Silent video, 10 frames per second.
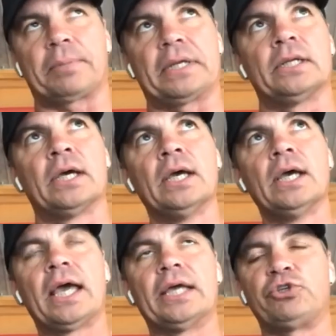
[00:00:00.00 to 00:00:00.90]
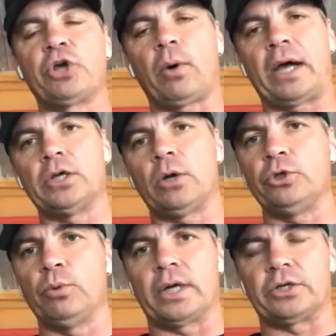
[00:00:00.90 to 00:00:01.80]
And Joe, I know
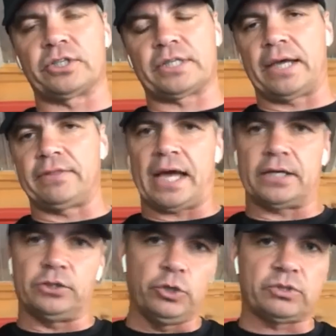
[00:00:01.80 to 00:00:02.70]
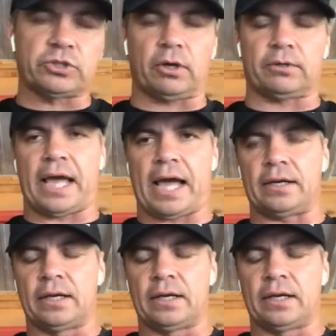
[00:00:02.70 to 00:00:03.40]
you understand that, and you saw that